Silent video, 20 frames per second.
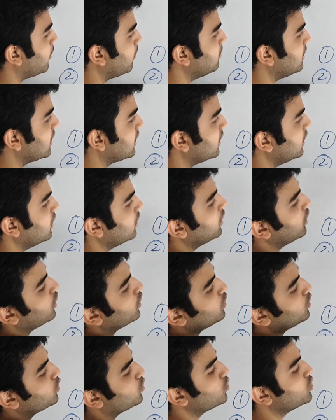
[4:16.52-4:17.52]
public key
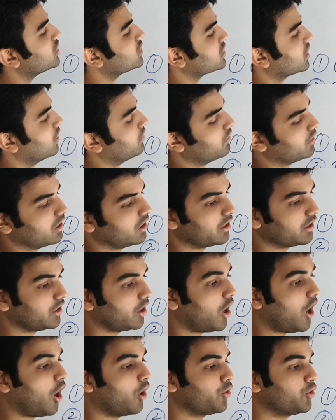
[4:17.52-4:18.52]
to the server.
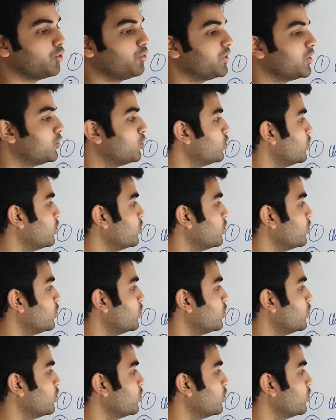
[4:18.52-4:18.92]
Now how do we